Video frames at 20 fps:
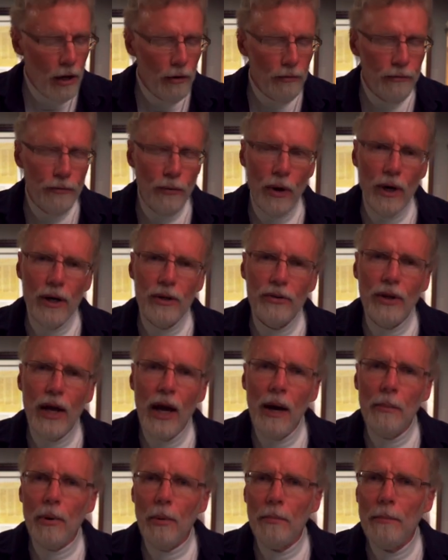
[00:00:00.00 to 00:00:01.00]
For
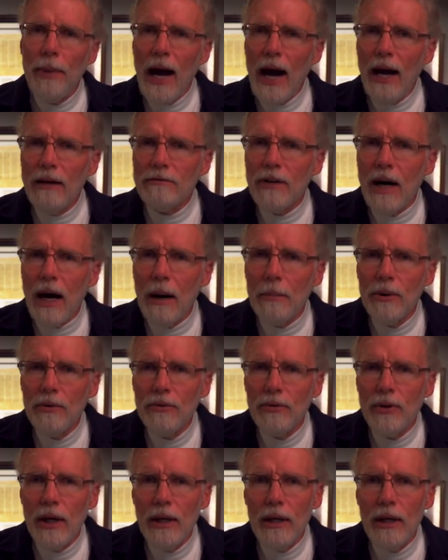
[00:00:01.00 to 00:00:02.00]
example, Pat
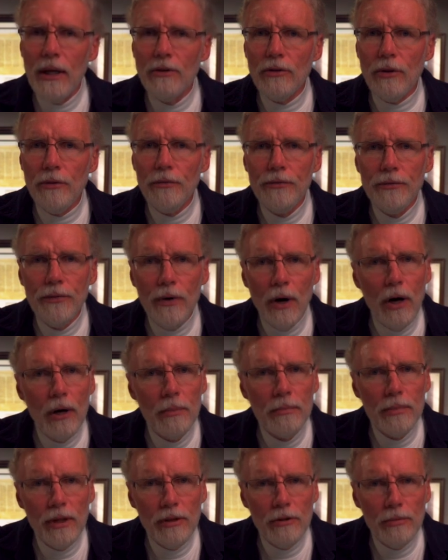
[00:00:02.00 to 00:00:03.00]
Robertson is a
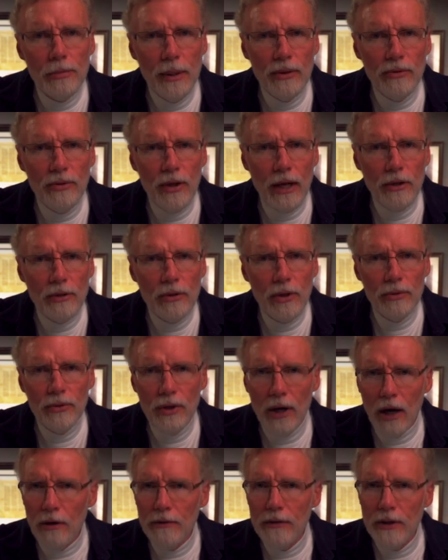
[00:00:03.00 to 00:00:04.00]
firm dispensational
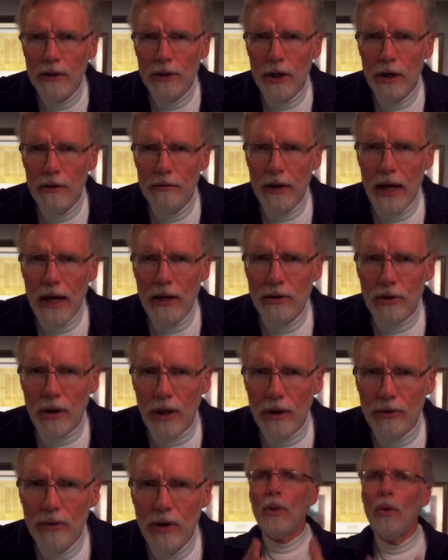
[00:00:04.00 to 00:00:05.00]
television
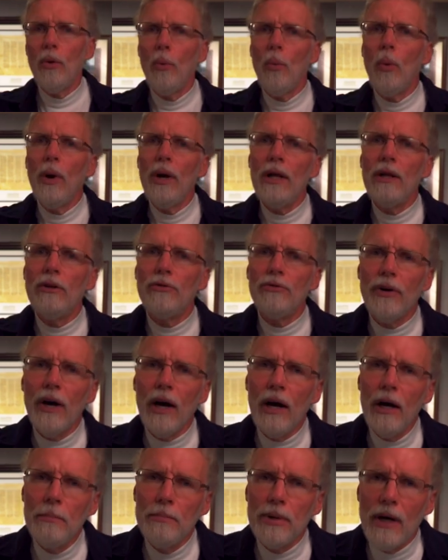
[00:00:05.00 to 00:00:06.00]
evangelist. When
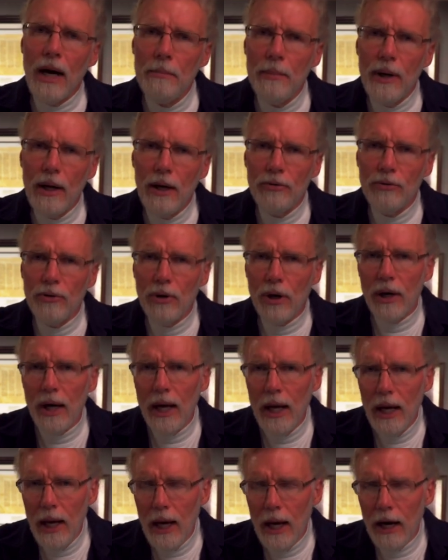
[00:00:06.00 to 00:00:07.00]
Israeli Prime
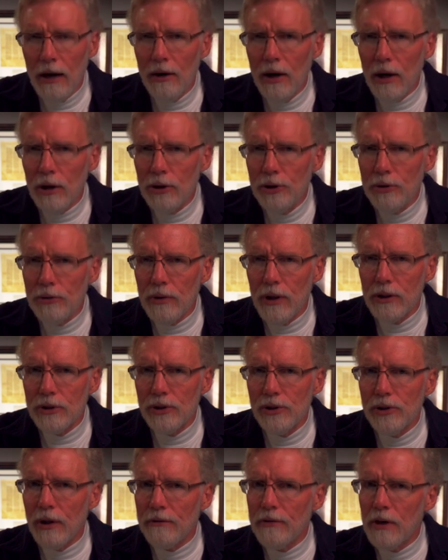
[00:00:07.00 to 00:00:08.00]
Minister Ariel Sharon
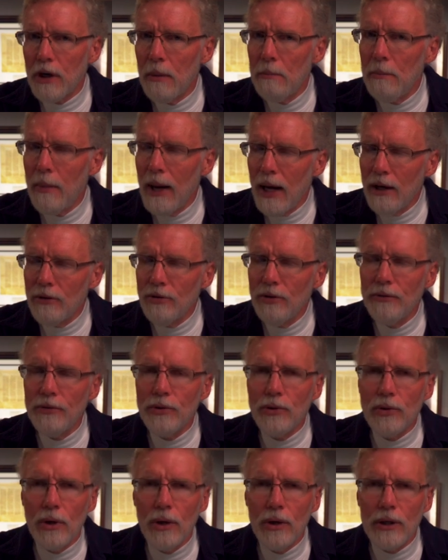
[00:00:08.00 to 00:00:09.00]
suffered a massive
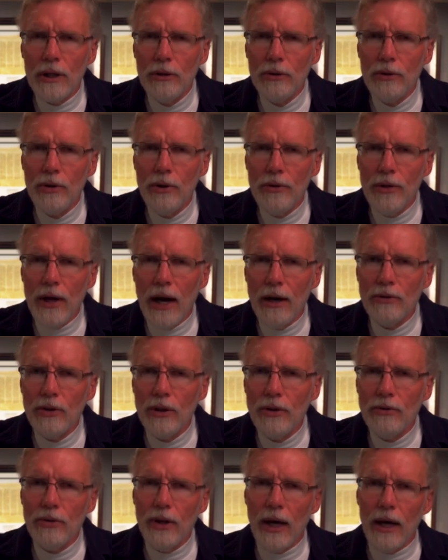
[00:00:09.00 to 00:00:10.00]
stroke in two
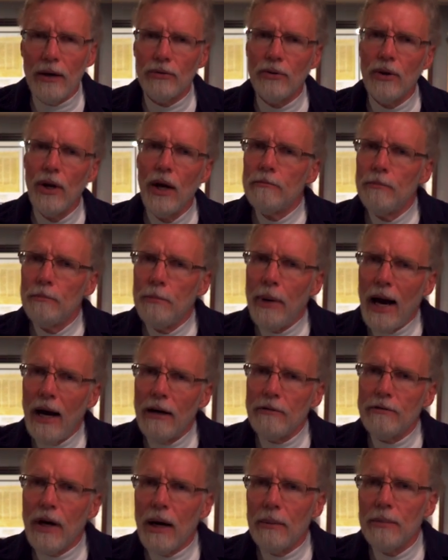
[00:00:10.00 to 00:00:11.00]
thousand six,
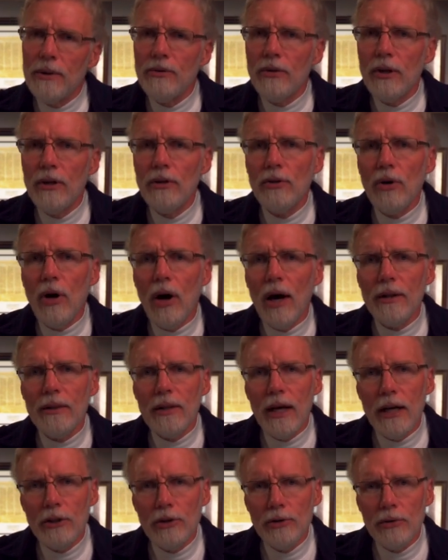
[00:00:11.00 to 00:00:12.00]
Pat Robertson taught
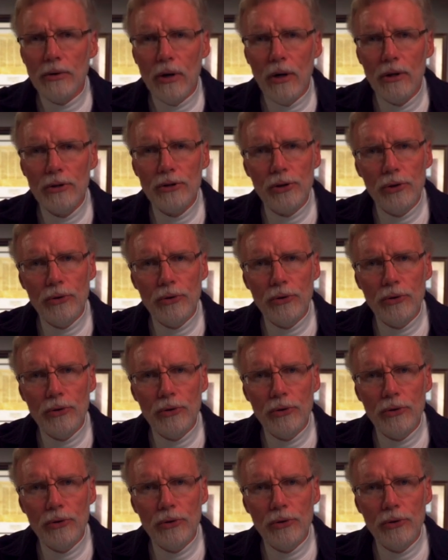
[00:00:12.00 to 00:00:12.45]
that Sharon's